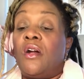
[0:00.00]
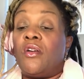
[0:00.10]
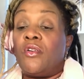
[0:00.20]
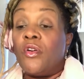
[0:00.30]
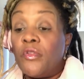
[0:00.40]

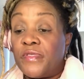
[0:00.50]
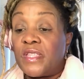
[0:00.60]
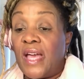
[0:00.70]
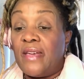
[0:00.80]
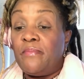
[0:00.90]
an earth
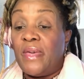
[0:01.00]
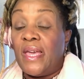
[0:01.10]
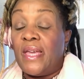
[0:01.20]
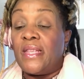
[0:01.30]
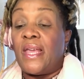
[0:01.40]
sign
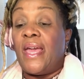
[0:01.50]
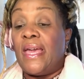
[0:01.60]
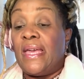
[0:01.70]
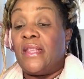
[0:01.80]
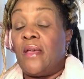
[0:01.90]
man,
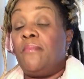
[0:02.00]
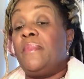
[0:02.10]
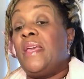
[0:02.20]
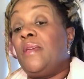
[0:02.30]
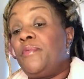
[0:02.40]
and
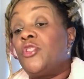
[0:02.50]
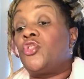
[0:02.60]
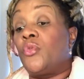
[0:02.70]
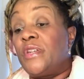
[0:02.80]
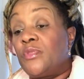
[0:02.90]
maybe a
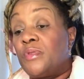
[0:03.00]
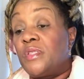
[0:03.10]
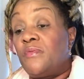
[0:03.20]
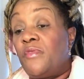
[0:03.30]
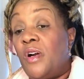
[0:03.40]
choice
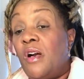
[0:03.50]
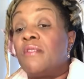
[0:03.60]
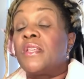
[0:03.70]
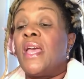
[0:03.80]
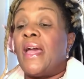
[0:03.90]
was
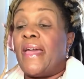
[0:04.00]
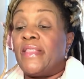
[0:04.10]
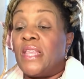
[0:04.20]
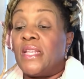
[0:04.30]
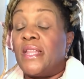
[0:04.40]
involved. I
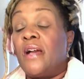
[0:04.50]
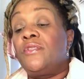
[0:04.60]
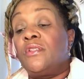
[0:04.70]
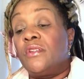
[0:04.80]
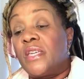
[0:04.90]
think now
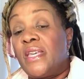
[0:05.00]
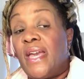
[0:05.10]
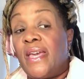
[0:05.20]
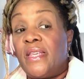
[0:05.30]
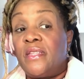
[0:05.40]
you're
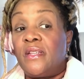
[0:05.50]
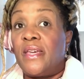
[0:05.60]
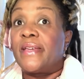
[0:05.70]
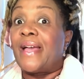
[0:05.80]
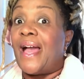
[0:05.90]
looking at it and you're
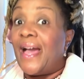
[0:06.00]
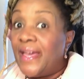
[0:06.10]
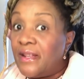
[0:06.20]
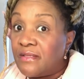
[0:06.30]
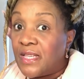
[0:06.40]
like,
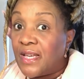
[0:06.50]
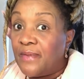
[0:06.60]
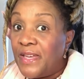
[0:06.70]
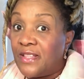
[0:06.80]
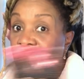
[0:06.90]
I don't think I
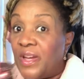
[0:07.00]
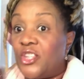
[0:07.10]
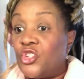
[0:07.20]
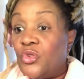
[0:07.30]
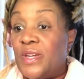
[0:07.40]
made the
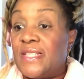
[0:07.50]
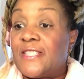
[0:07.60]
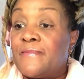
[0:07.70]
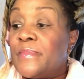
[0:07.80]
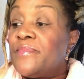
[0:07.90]
right
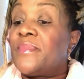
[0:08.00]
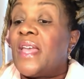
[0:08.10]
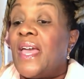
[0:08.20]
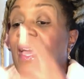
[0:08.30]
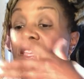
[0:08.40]
choice.
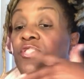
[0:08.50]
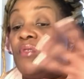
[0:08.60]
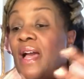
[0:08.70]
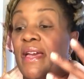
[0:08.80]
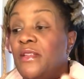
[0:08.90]
And you
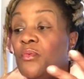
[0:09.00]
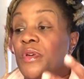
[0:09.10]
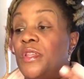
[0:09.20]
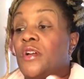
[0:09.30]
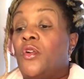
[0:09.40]
kind of
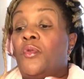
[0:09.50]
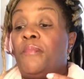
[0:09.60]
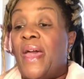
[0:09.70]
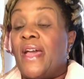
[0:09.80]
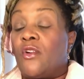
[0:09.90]
want to go
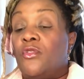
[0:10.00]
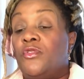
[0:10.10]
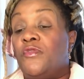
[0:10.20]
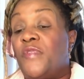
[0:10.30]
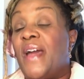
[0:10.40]
back, or
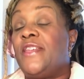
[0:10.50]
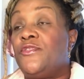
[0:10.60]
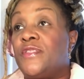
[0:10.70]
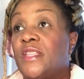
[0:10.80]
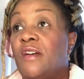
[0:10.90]
you find
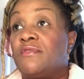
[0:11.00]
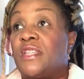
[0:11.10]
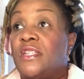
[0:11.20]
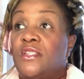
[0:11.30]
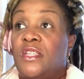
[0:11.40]
yourself,
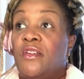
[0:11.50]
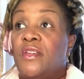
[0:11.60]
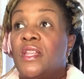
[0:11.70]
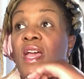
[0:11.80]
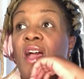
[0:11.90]
Sagittarian,